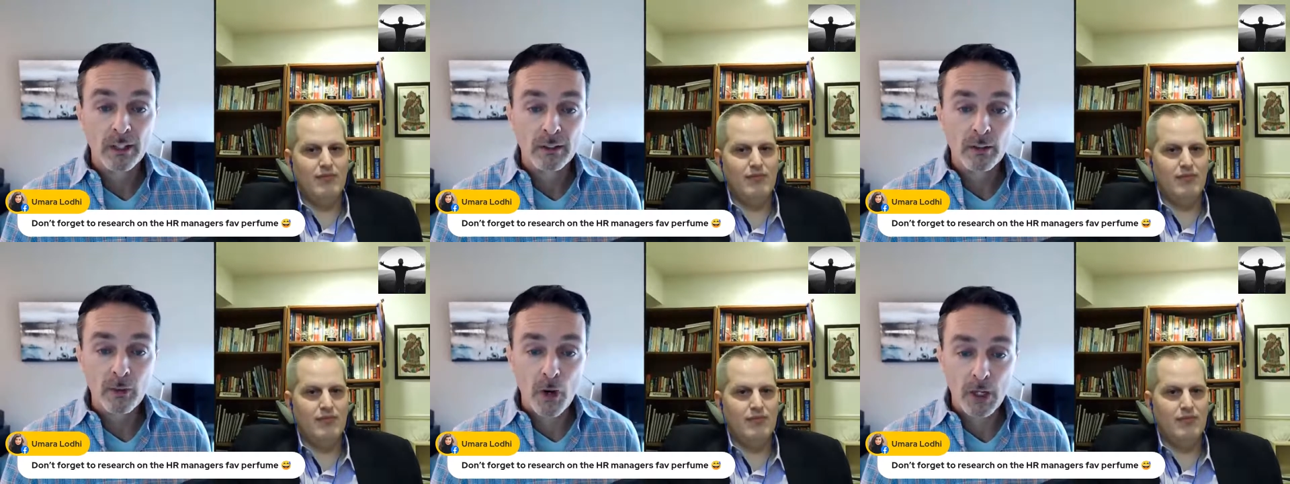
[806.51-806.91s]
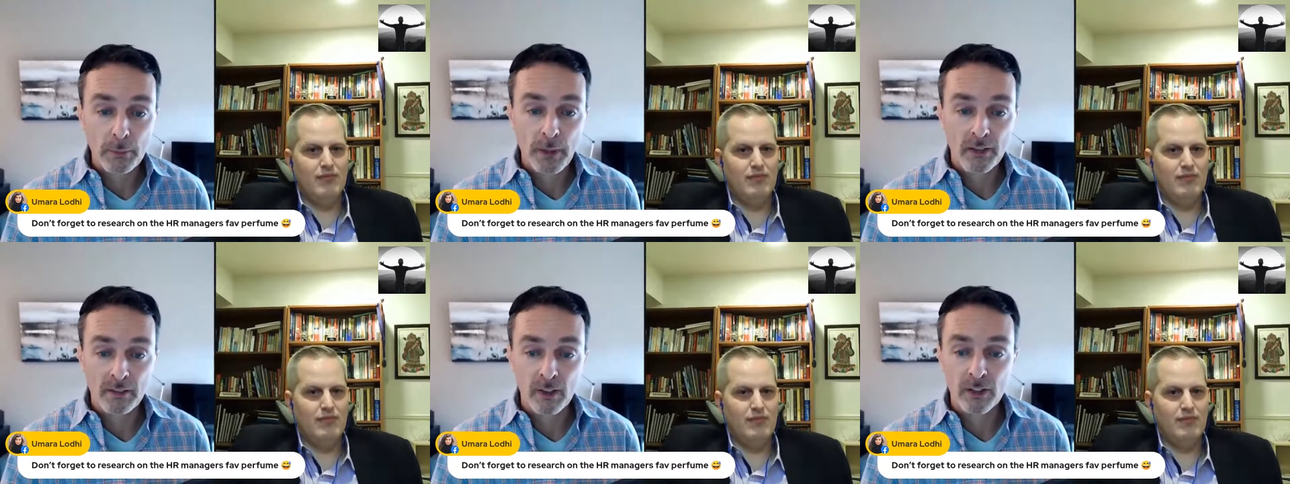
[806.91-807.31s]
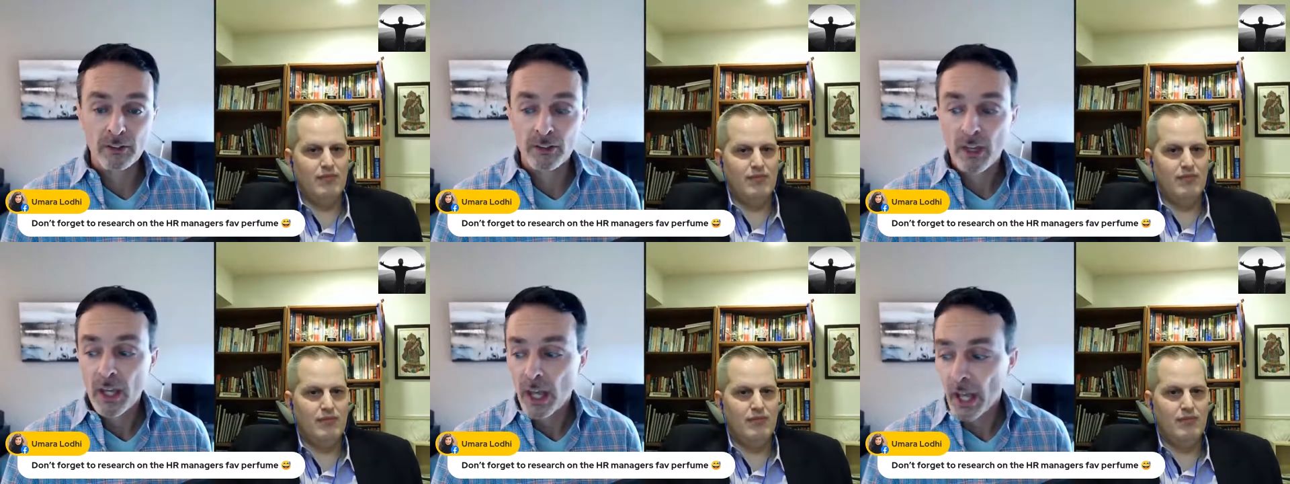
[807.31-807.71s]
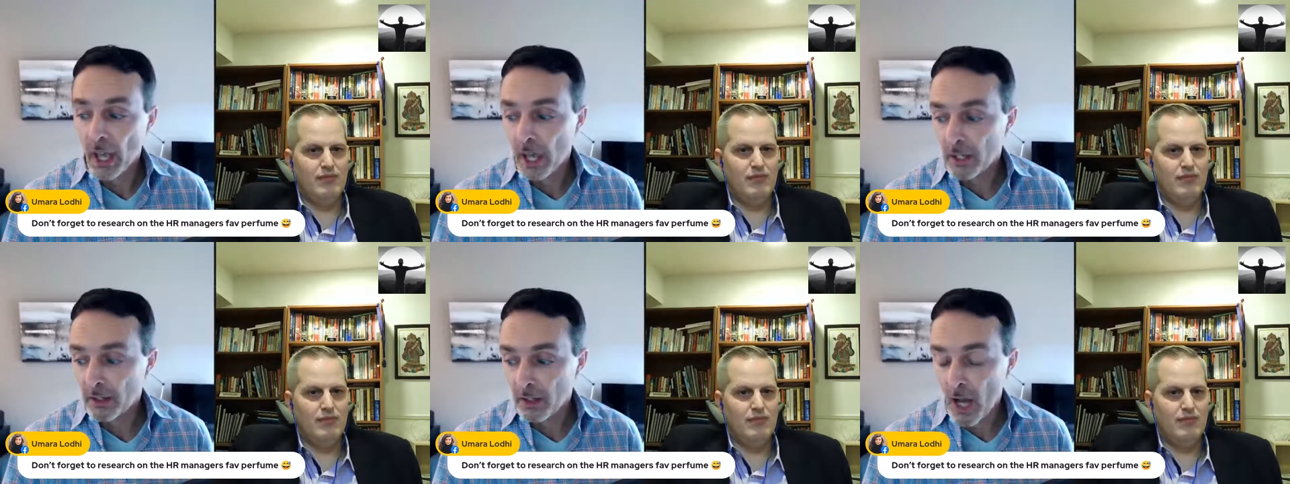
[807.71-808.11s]
Speaker 1: to talk about this.
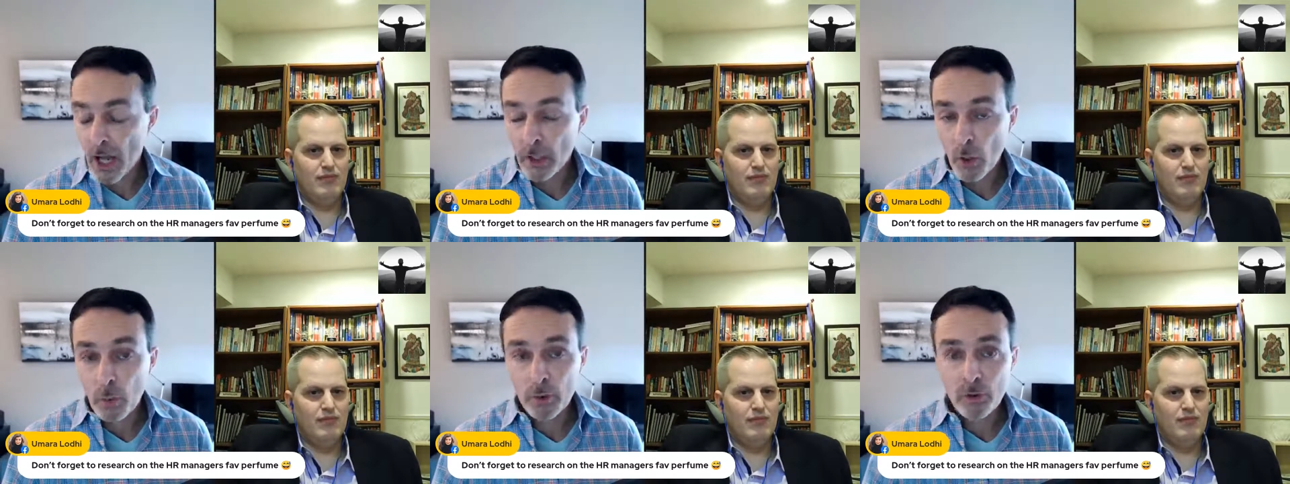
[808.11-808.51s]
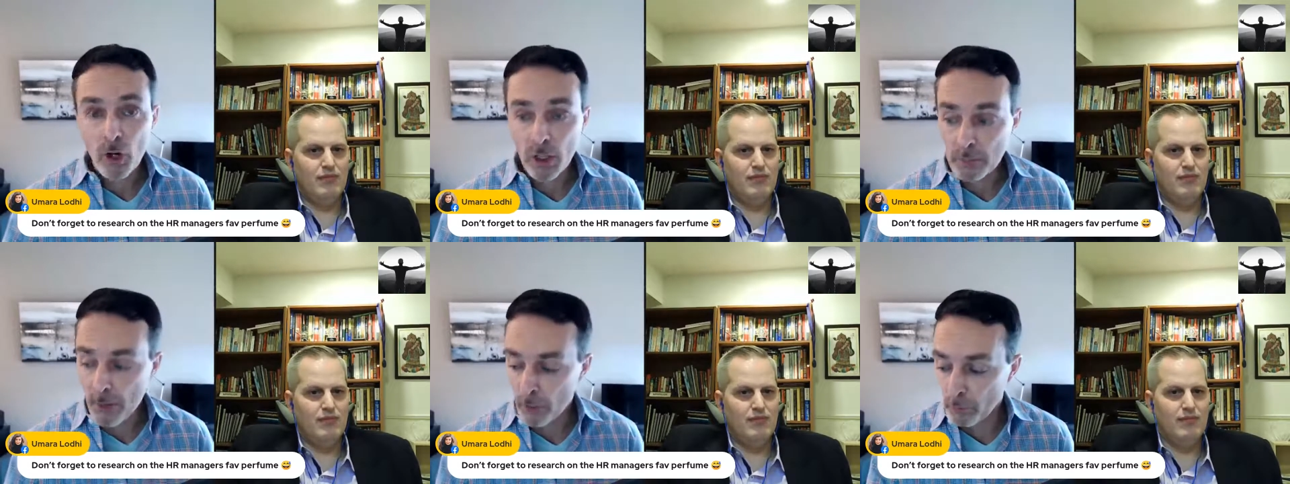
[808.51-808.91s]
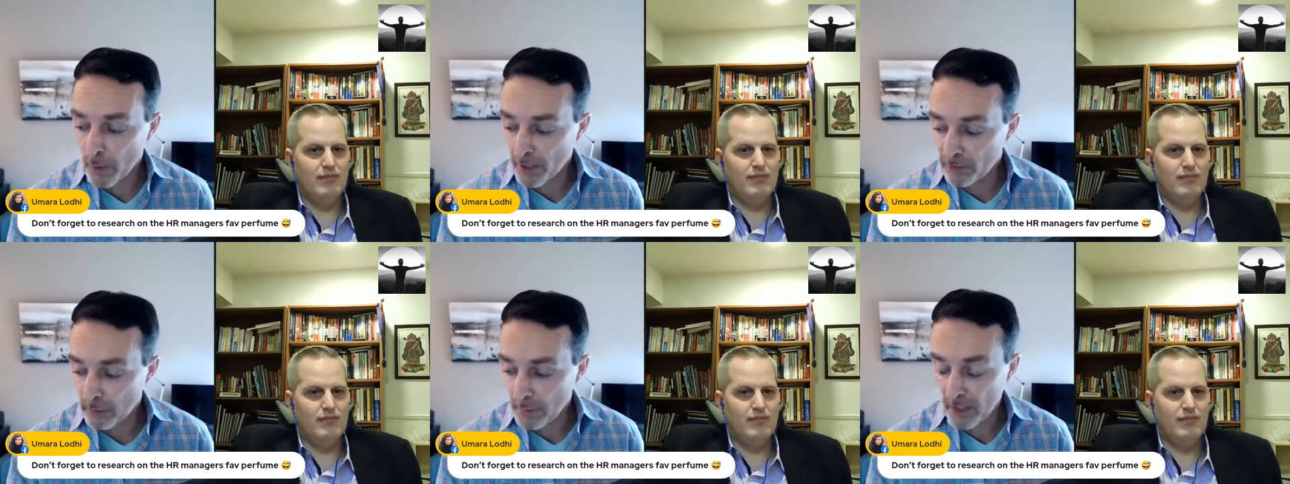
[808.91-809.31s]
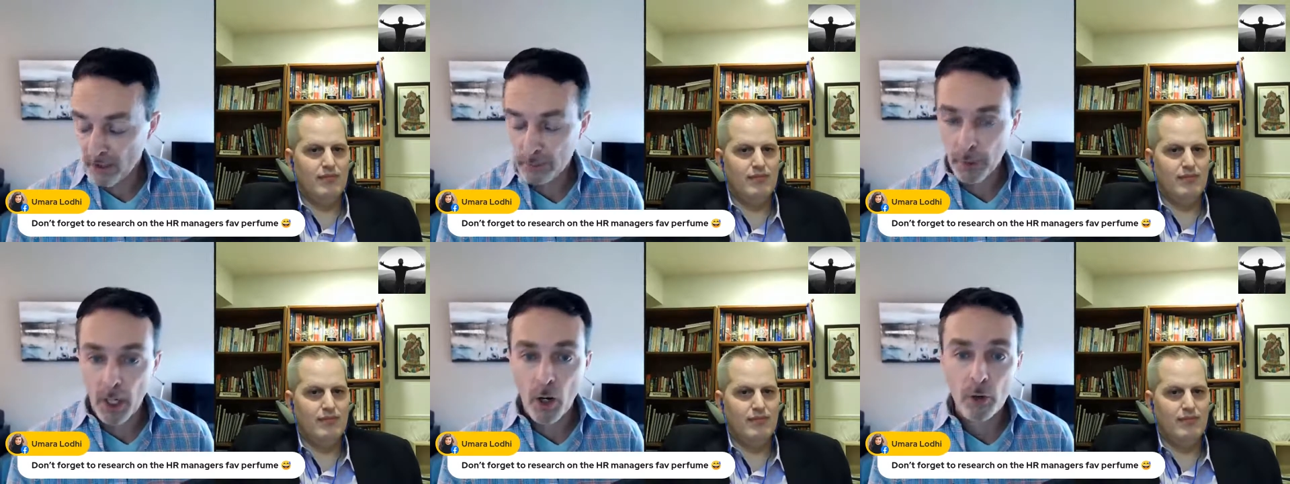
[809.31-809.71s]
And I know we're talking about resumes,
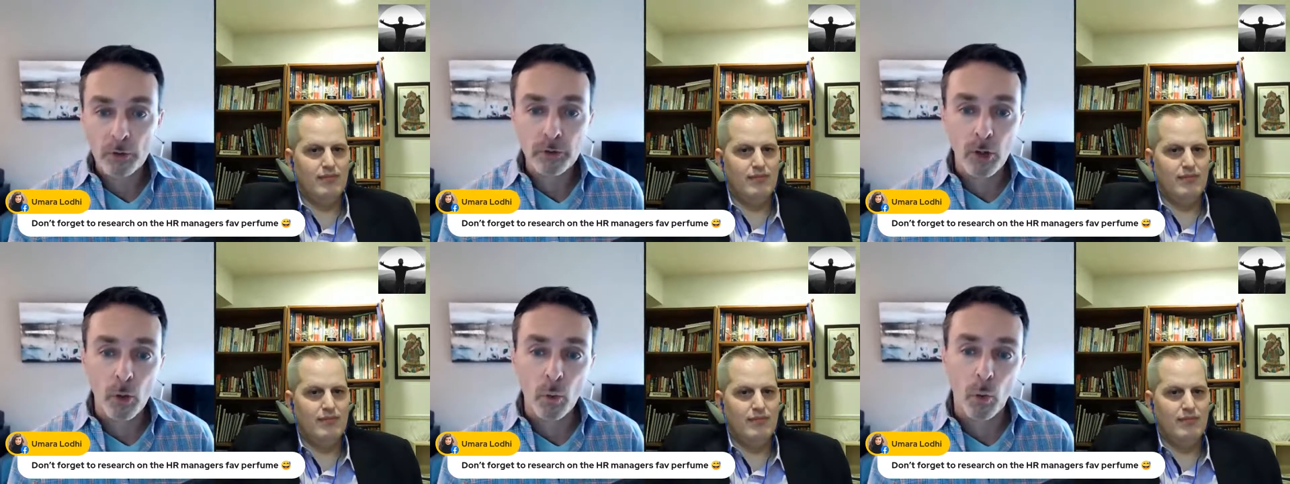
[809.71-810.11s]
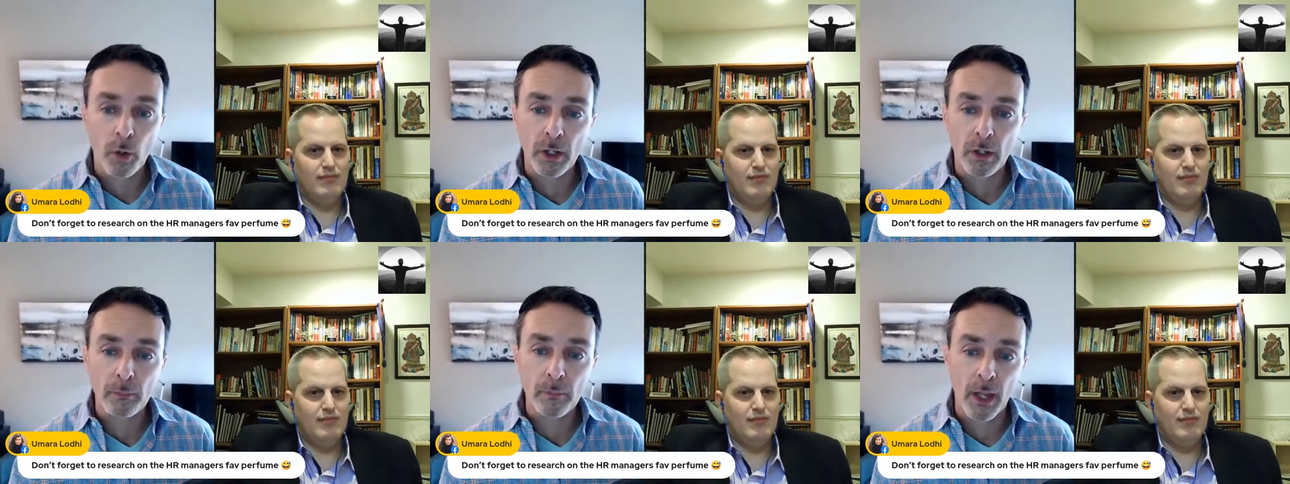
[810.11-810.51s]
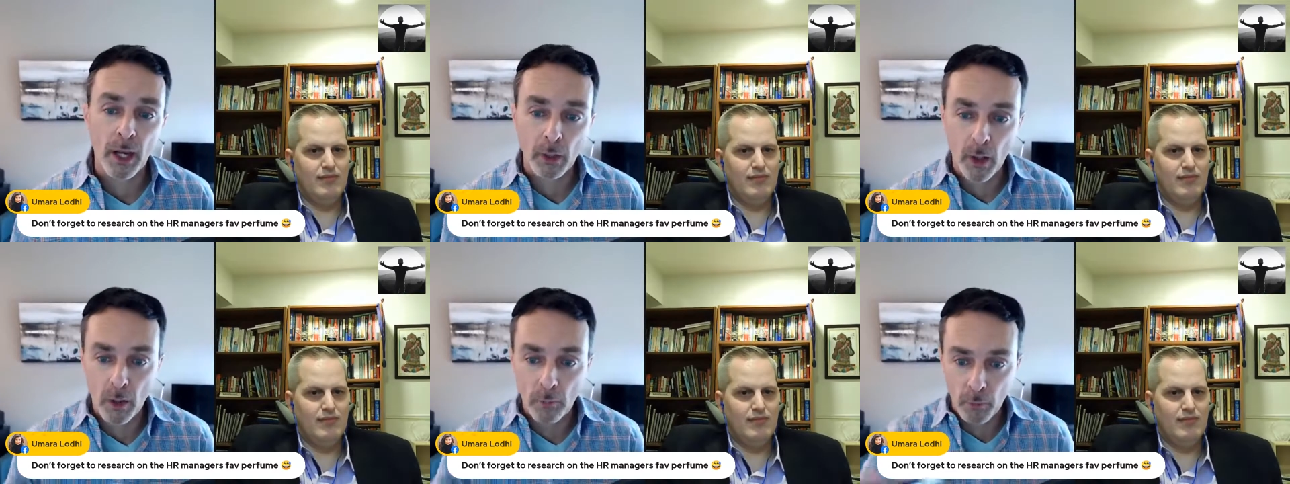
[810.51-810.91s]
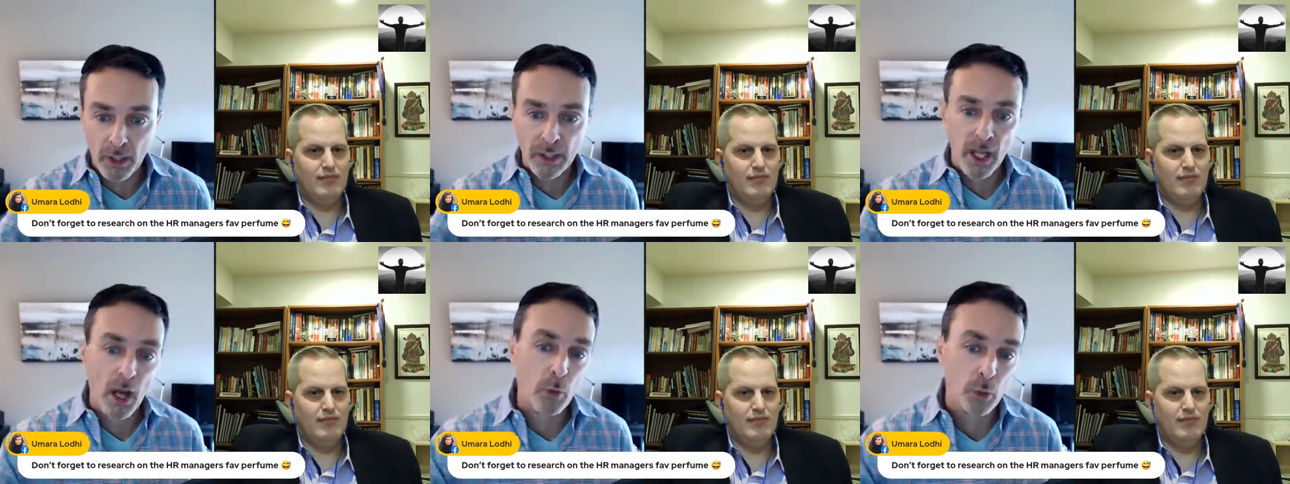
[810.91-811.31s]
but I also want to, and, I, and
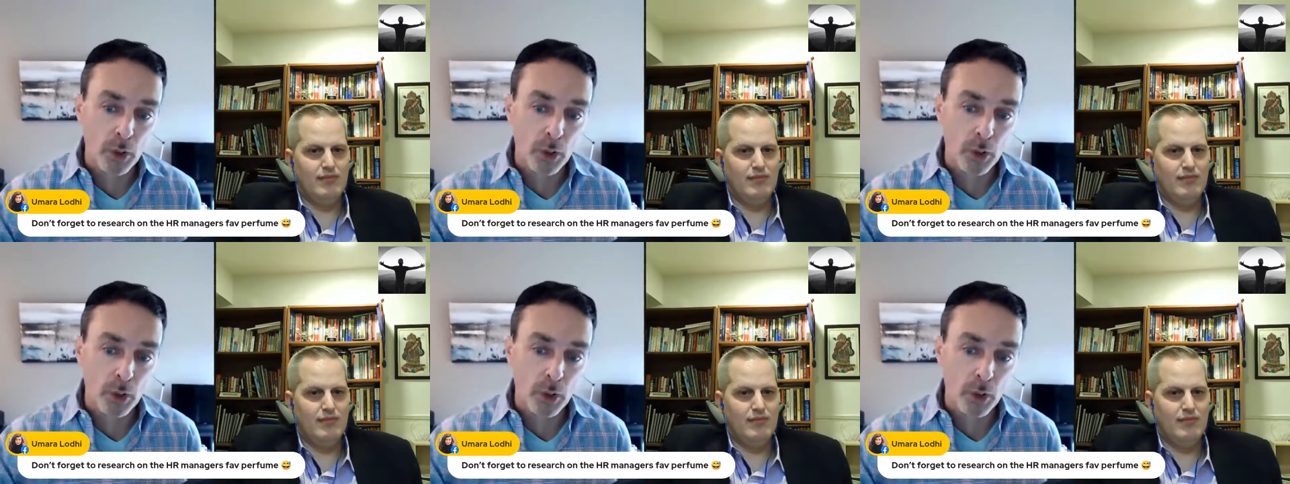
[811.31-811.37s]
right now